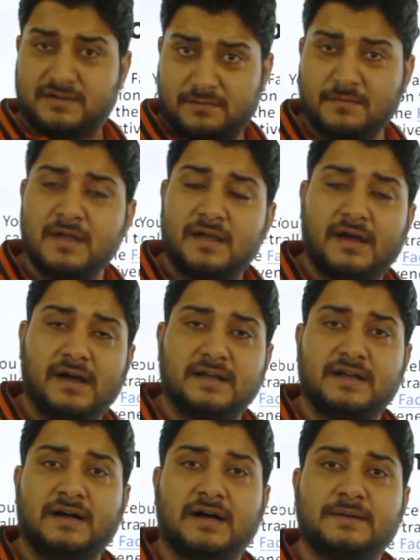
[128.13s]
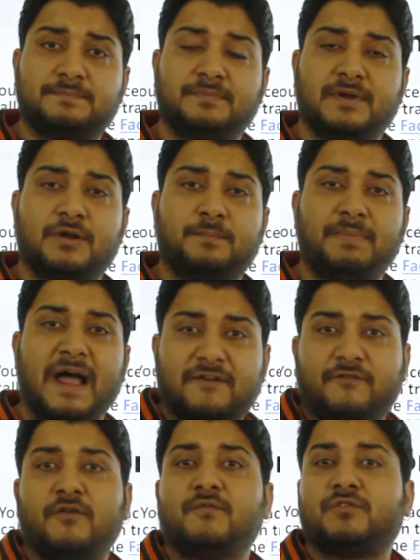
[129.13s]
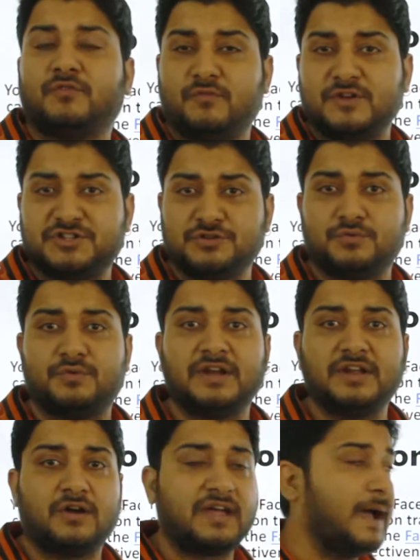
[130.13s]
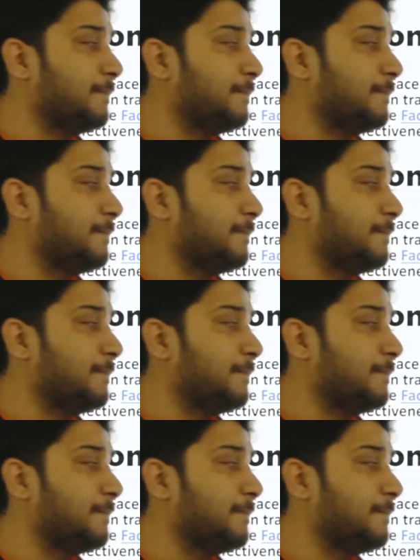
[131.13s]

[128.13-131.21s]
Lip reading: the platform through which you run your